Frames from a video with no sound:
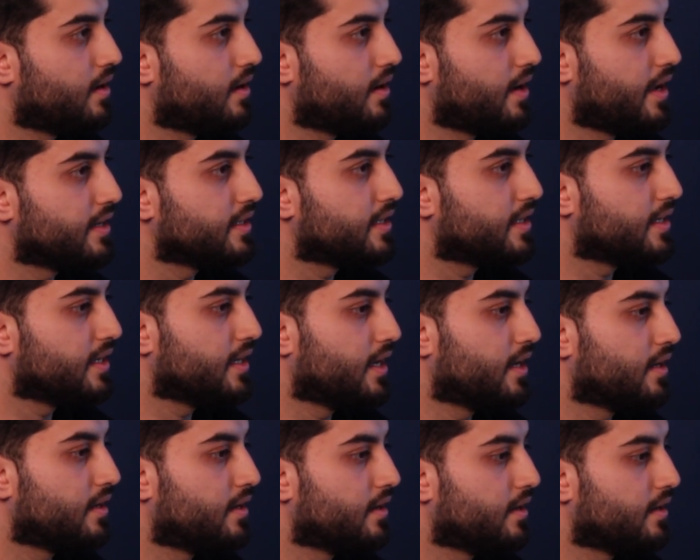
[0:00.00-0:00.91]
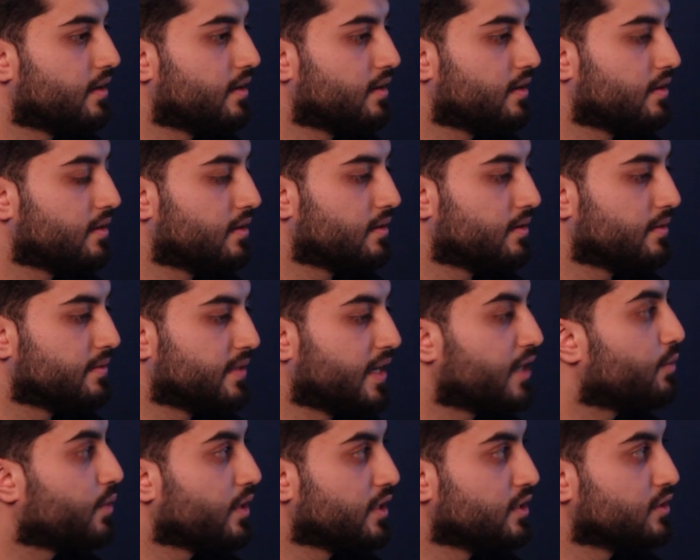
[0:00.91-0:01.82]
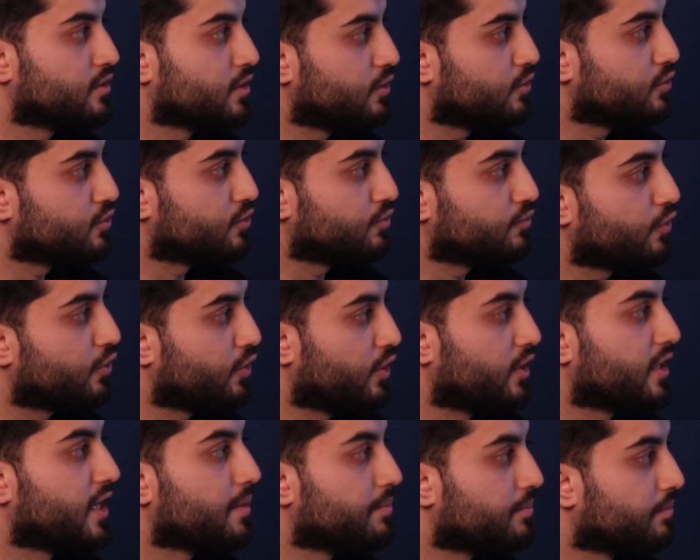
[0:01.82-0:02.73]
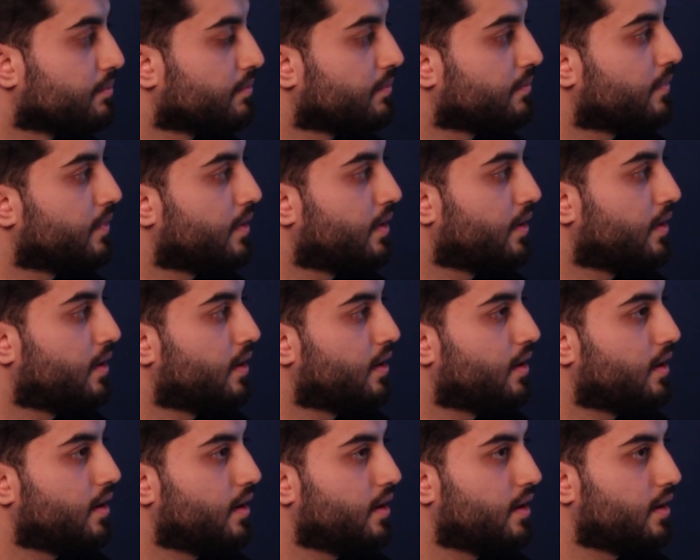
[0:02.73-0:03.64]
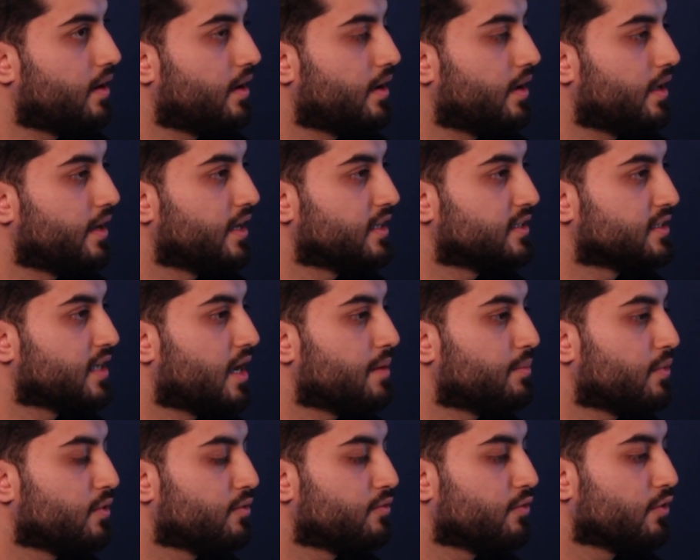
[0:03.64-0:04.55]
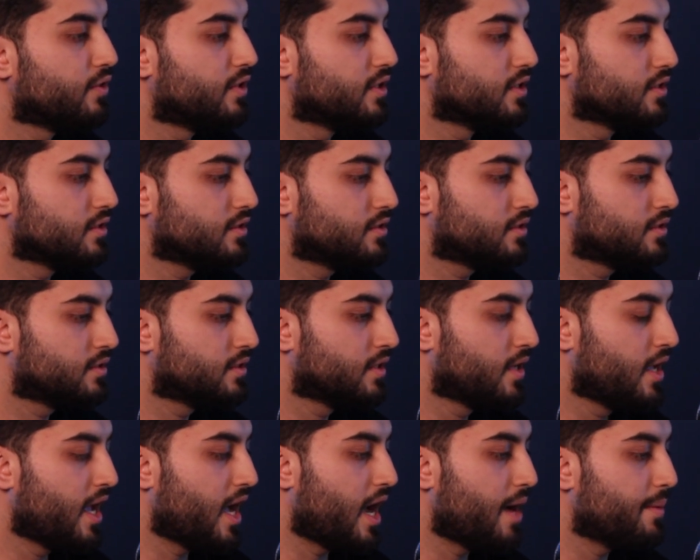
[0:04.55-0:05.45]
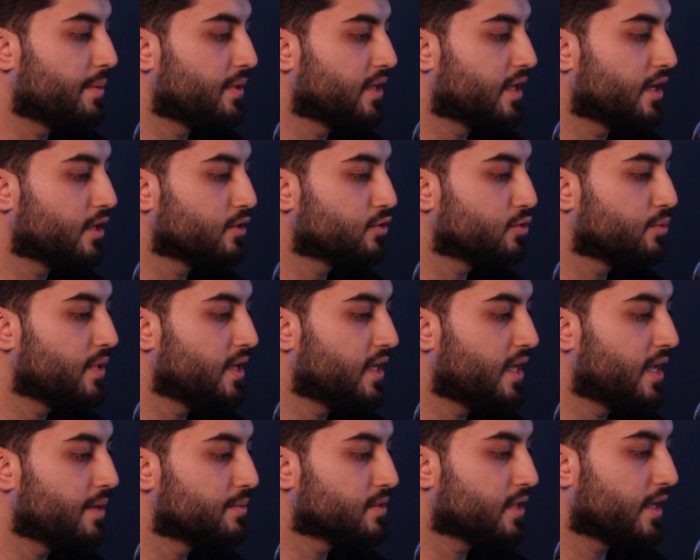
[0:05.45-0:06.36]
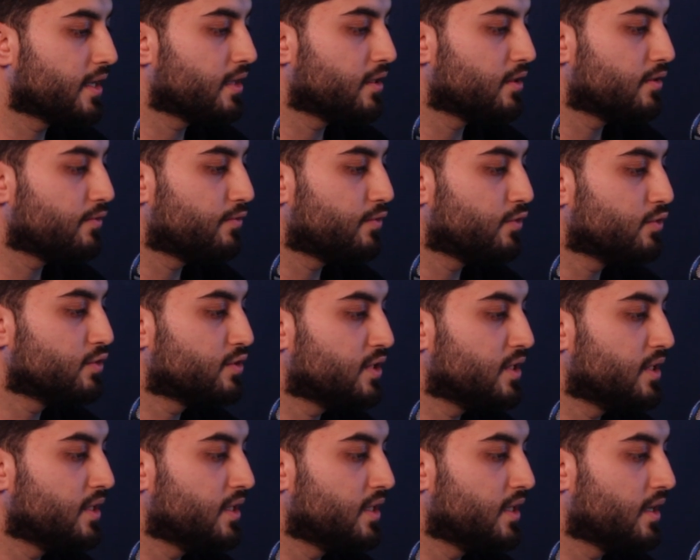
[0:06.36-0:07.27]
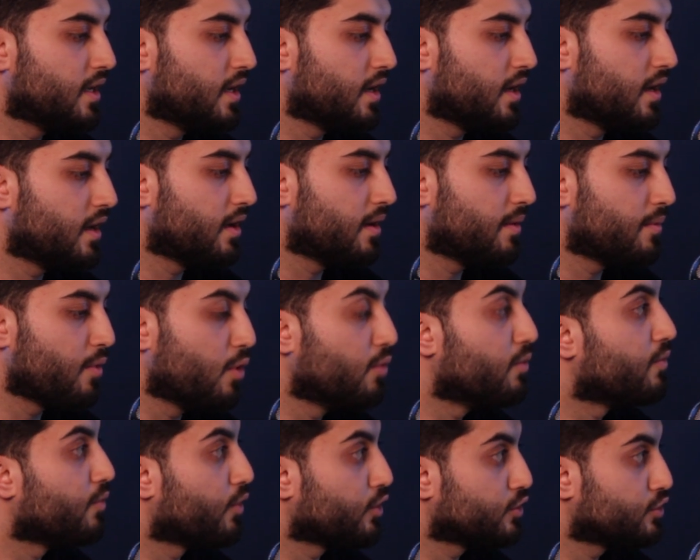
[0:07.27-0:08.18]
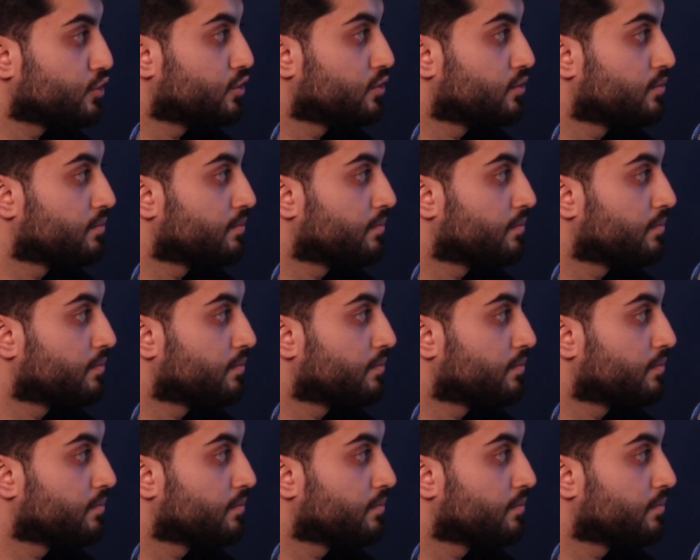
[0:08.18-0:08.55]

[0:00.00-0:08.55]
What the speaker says: and create a networking solution for your game. An example for this, I mean, there are so many games. Like if you see Overwatch,